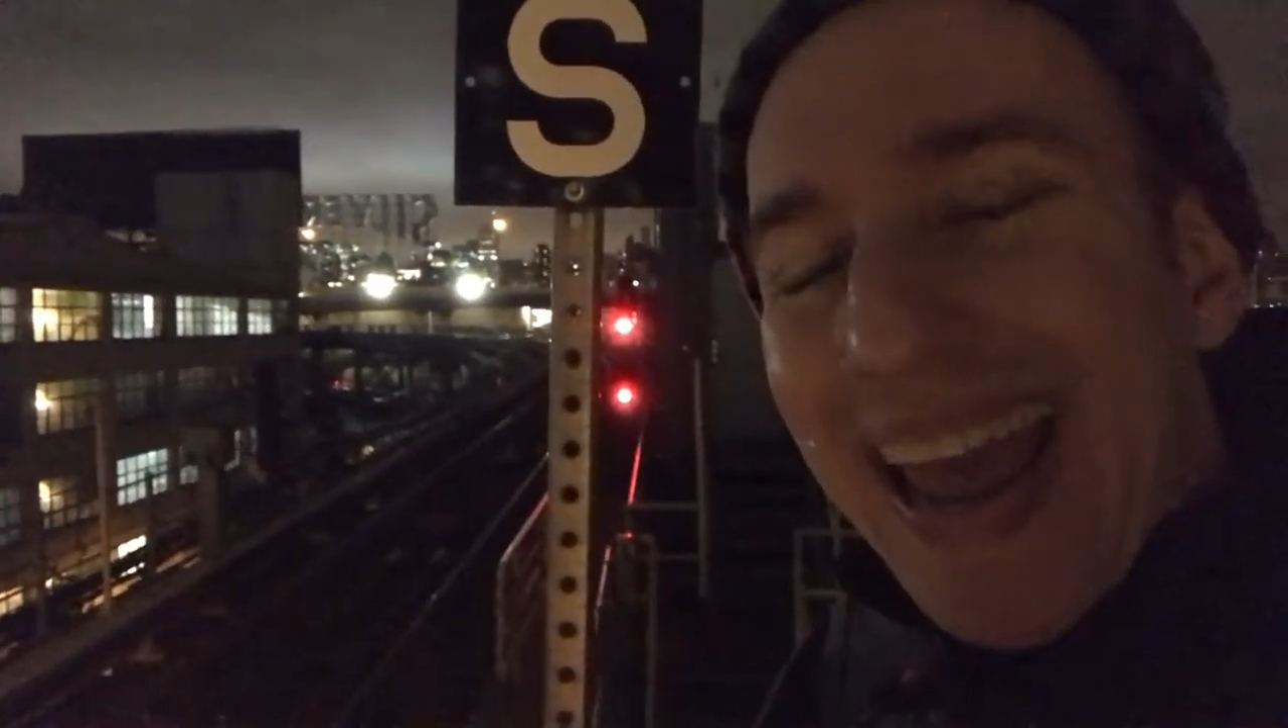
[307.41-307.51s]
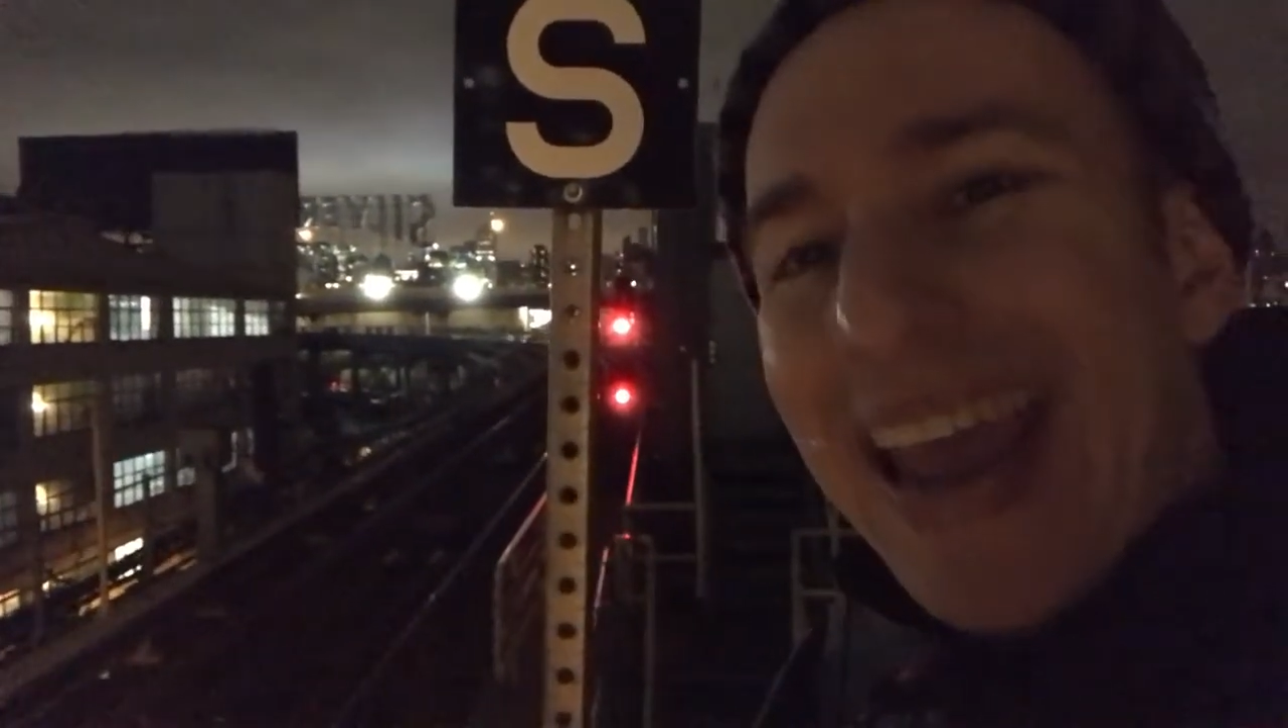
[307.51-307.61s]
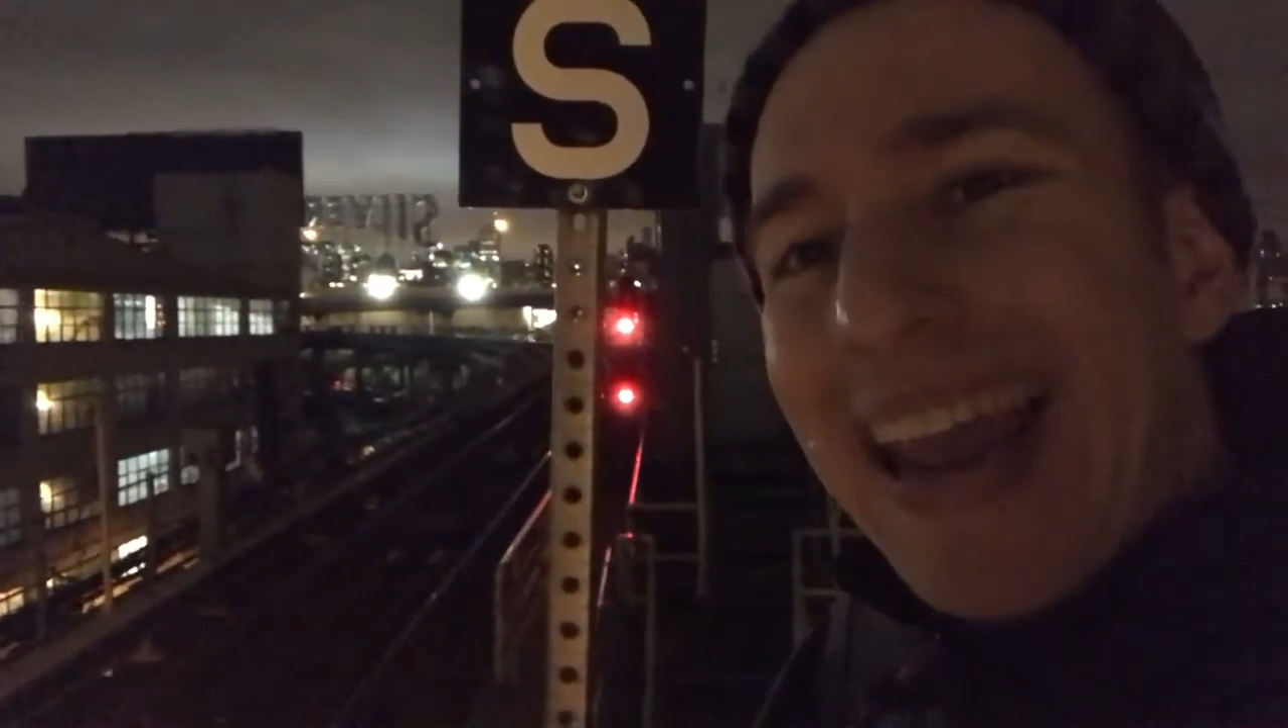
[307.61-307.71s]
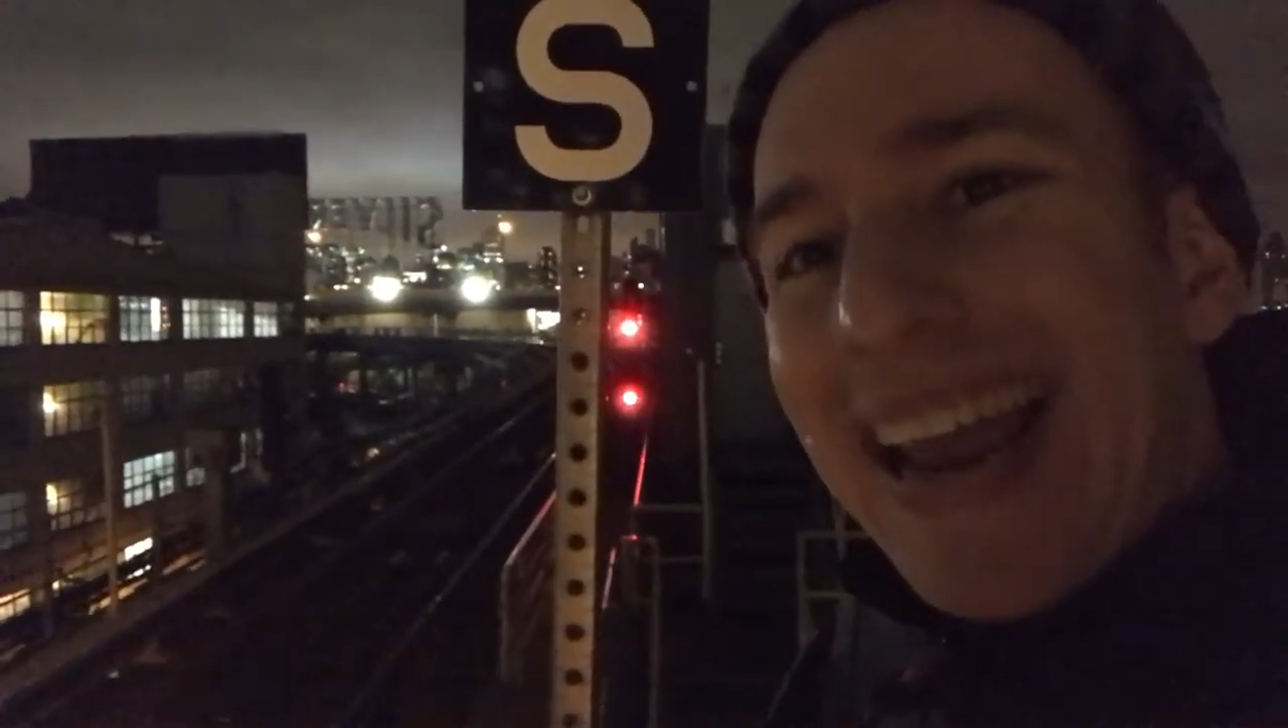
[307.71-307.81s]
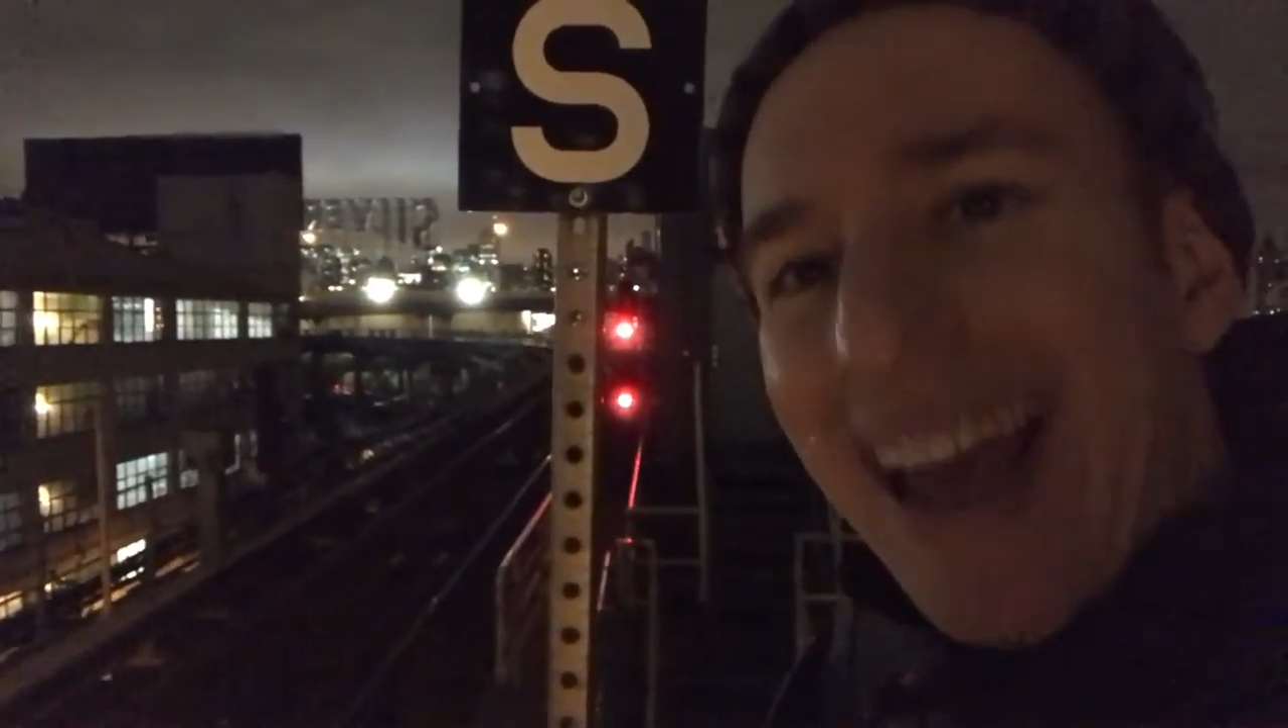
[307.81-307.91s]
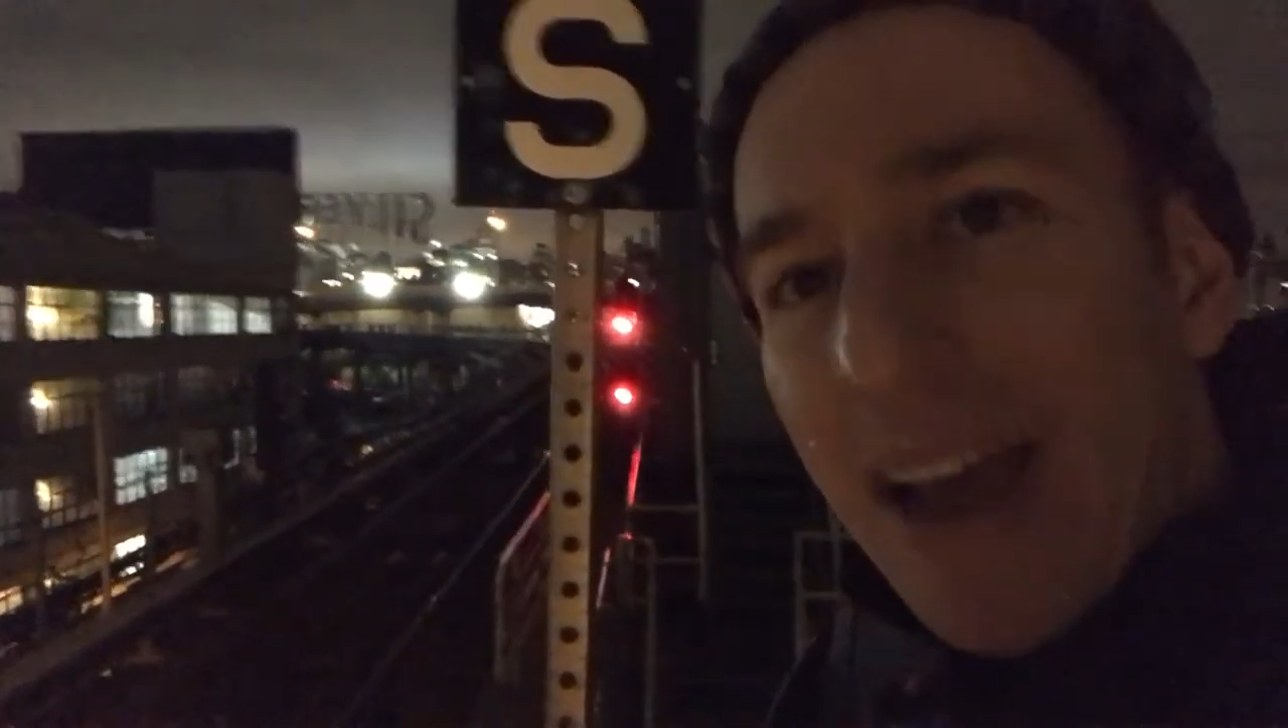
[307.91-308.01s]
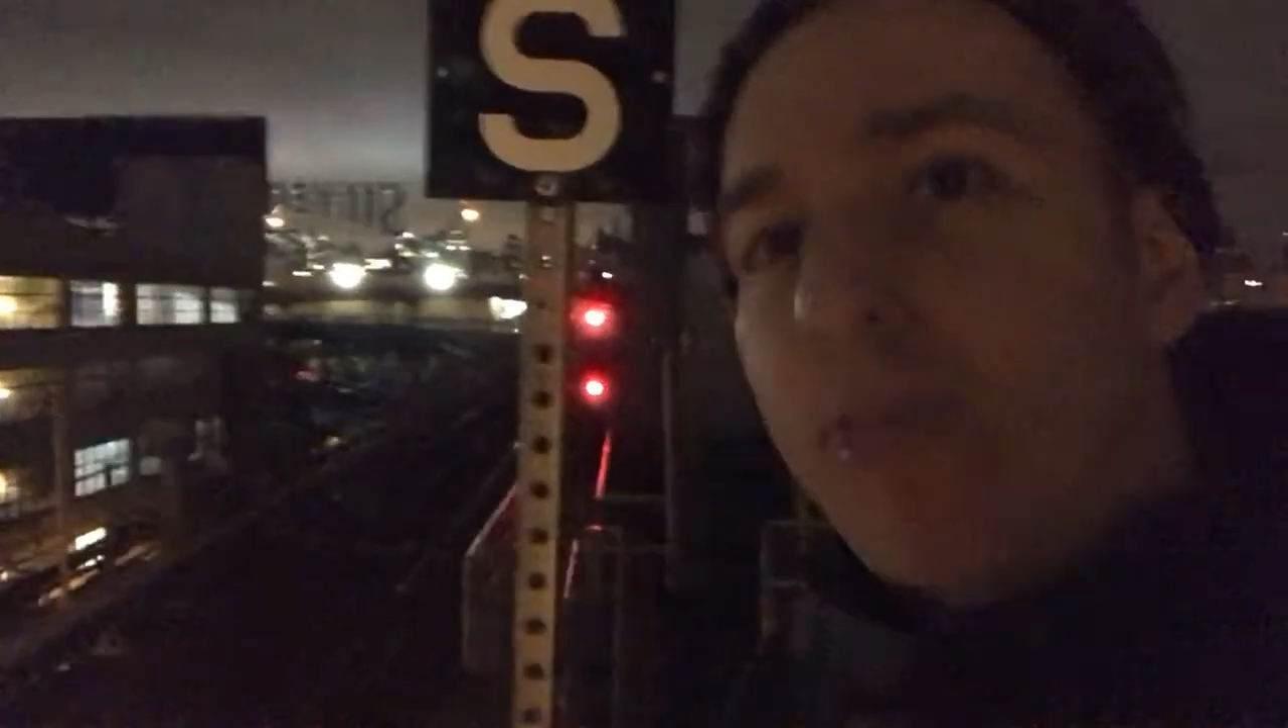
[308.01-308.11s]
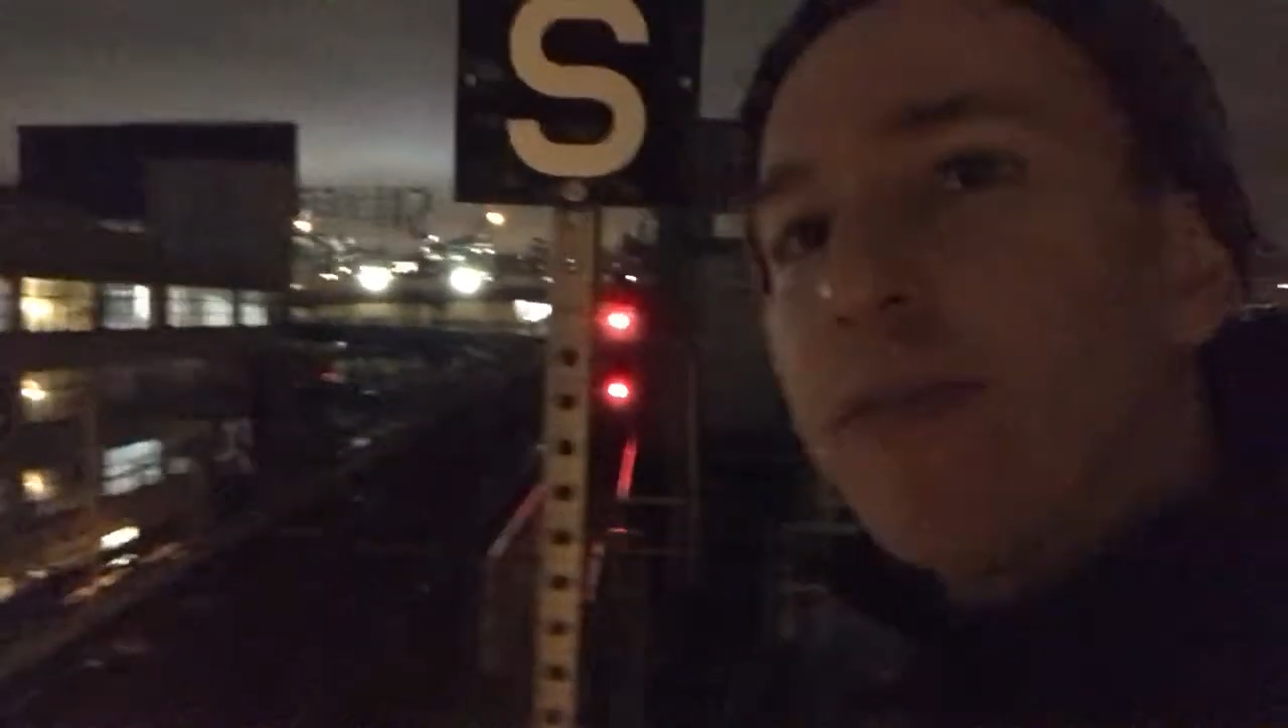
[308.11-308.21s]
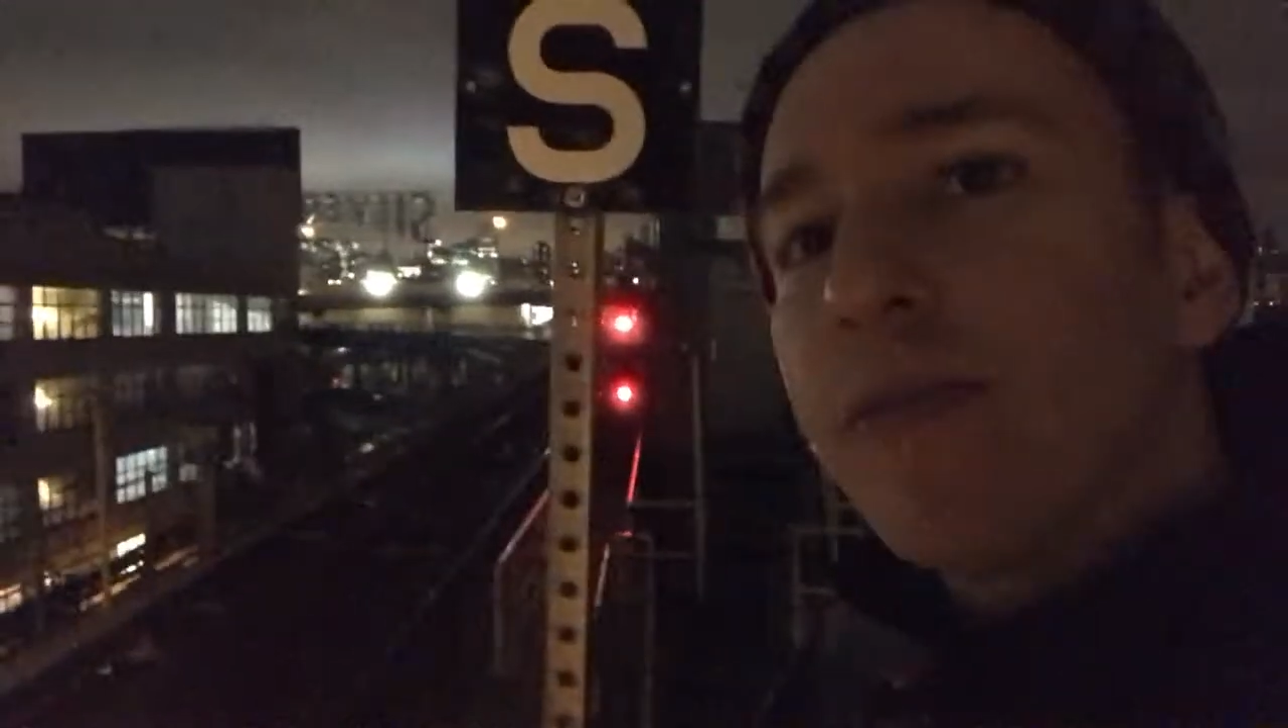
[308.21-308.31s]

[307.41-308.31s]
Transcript: AF.